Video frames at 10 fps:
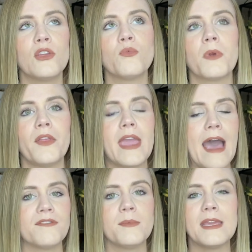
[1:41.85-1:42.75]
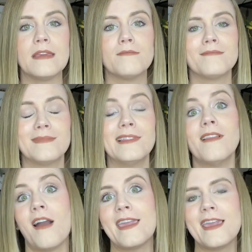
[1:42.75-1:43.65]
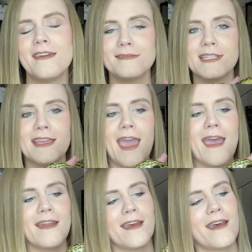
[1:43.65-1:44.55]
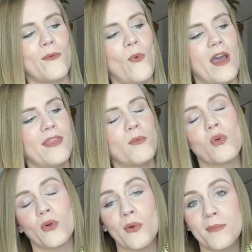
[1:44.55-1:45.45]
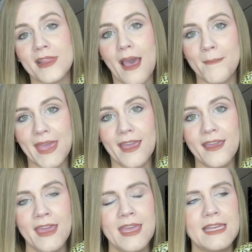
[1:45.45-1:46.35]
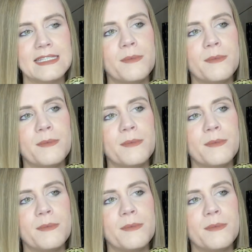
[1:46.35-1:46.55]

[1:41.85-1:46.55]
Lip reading: You really have to be lucky to get one that will grow to be that big.